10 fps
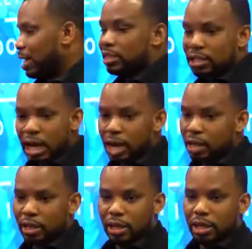That's
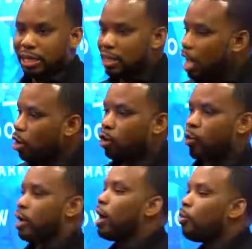not how
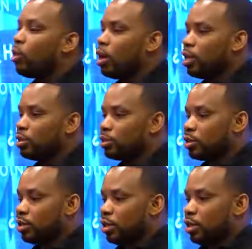great I
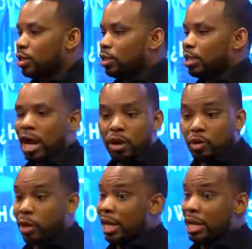was. It's not
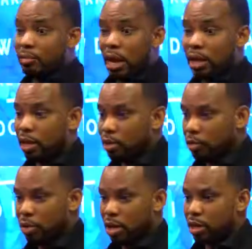how great anybody
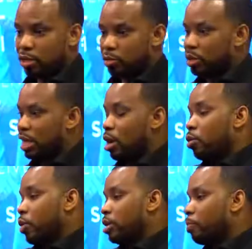else was. It wasn't
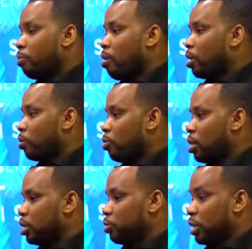how great the product
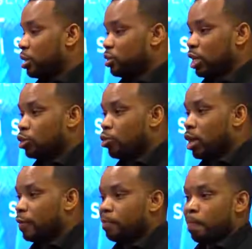was, because guess
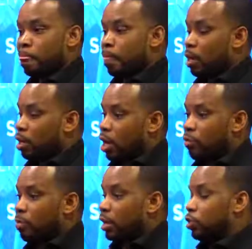what?
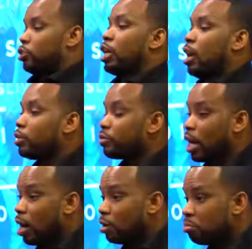Everybody's a child of
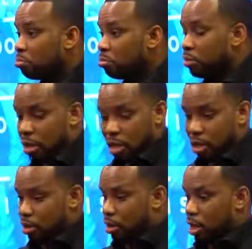God.
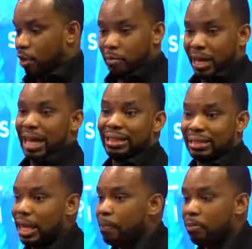Everybody had
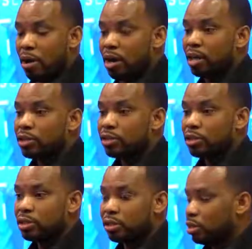the same
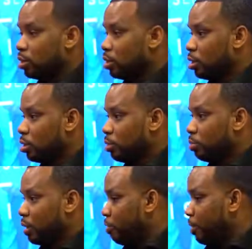products,
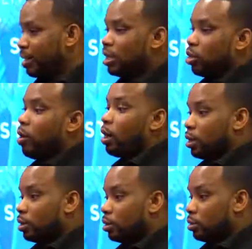but everybody didn't go
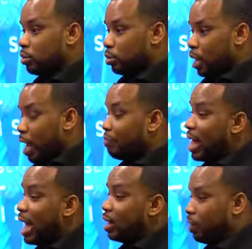out and
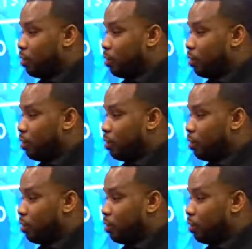have that